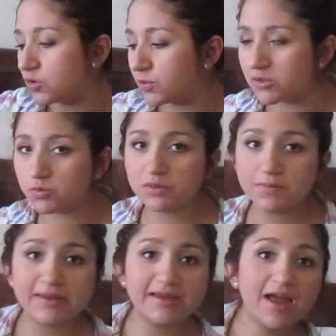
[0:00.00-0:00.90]
which would
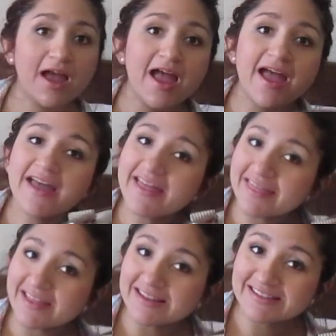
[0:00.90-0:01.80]
be
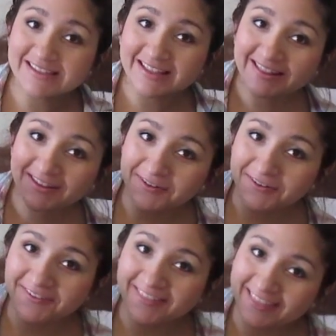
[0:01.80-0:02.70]
this
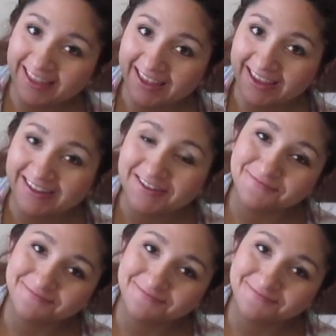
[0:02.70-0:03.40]
little thing.